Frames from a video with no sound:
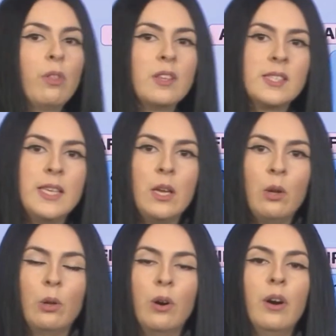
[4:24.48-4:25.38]
the
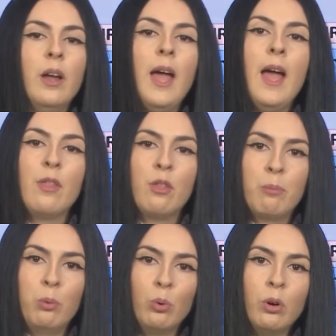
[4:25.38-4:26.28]
singular and the
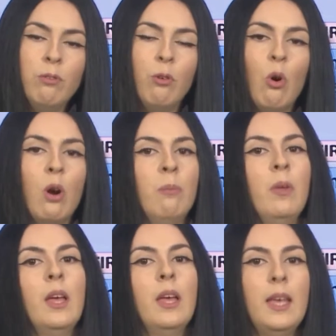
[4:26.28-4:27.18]
plural form
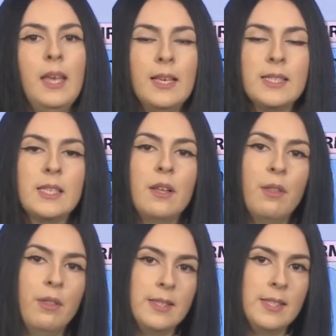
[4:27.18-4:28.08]
is
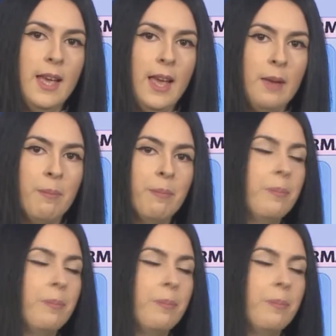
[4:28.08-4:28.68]
the same.